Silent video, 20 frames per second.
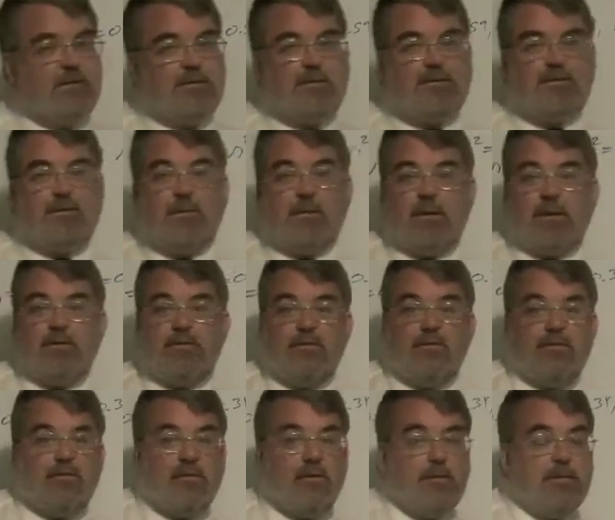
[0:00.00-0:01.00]
of this
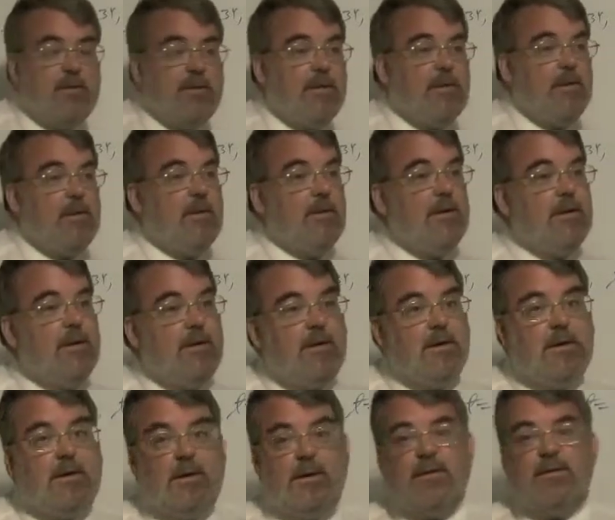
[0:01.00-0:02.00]
relationship
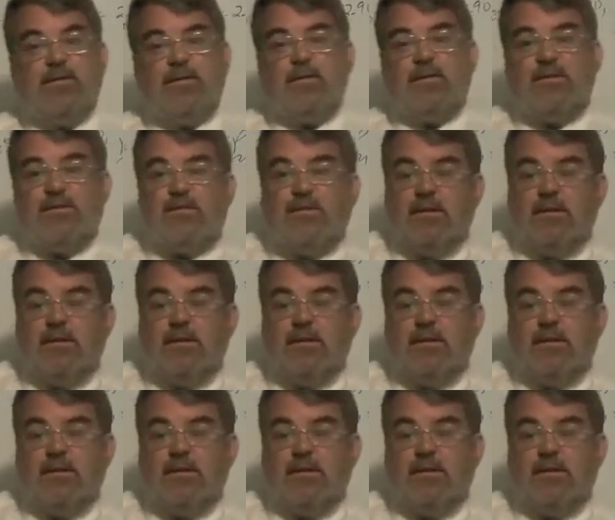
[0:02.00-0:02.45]
is,